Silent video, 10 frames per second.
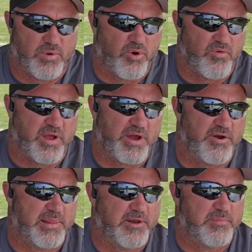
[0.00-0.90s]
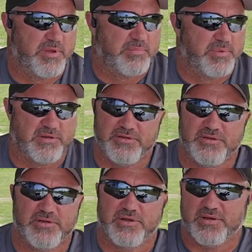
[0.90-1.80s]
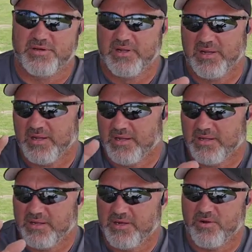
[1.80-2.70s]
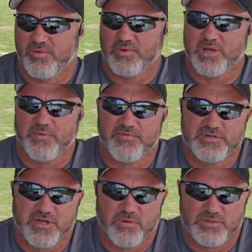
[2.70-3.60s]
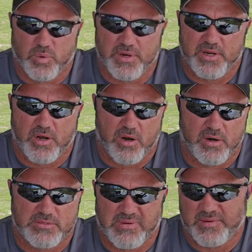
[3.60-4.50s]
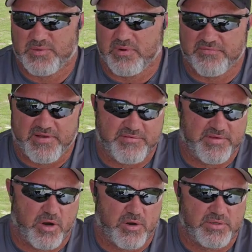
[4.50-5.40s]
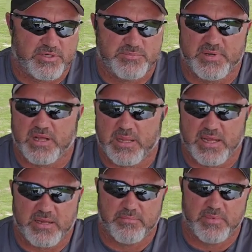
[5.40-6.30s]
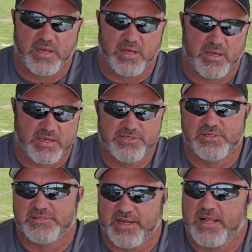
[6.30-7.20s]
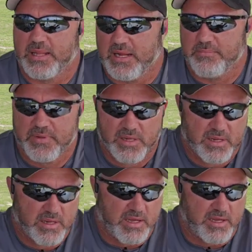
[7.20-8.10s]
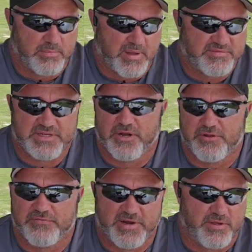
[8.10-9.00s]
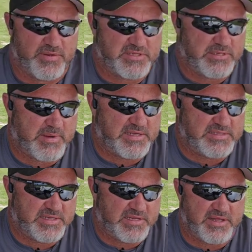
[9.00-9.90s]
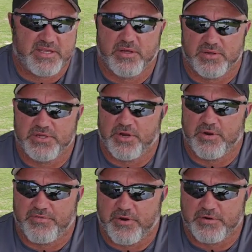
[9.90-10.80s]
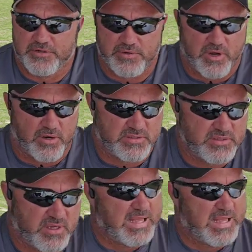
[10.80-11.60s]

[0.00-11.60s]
We'll go over that here in a little bit, but you're looking, you know, comfort zone 20 yards, maybe 25 yards. There's been a claim, I shouldn't say claim. I've seen it on their video that somebody sent in, they killed a deer at 32 yards.